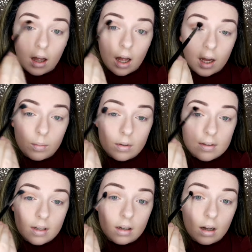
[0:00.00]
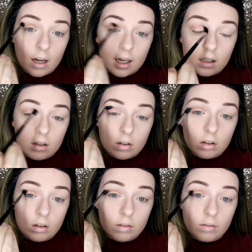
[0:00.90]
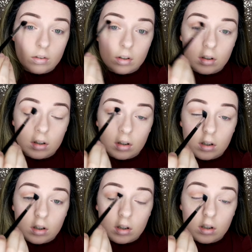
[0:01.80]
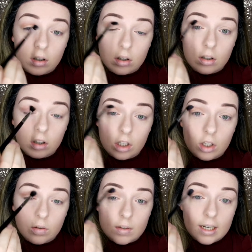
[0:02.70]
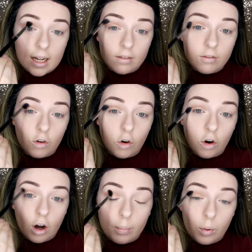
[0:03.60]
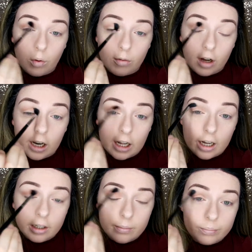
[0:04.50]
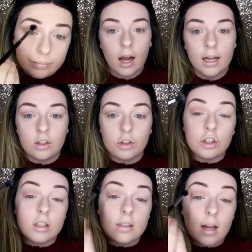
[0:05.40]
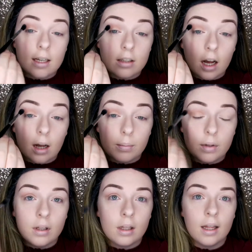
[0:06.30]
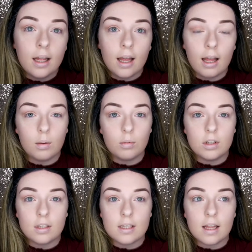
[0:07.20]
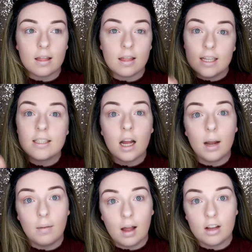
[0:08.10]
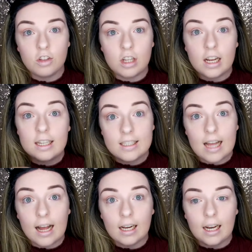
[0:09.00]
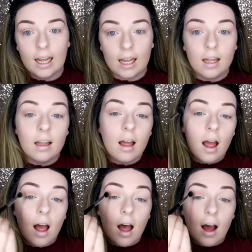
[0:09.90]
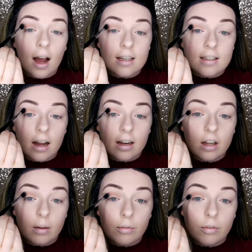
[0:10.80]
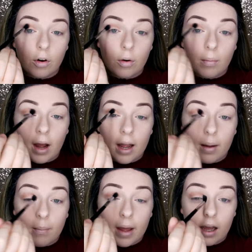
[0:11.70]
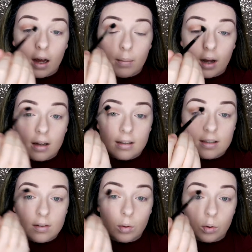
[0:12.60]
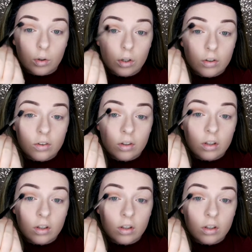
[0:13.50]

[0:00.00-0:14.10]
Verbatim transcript: I was kind of using it for a portfolio. I'd just signed up, it was this time last year exactly. I signed up for my makeup artist course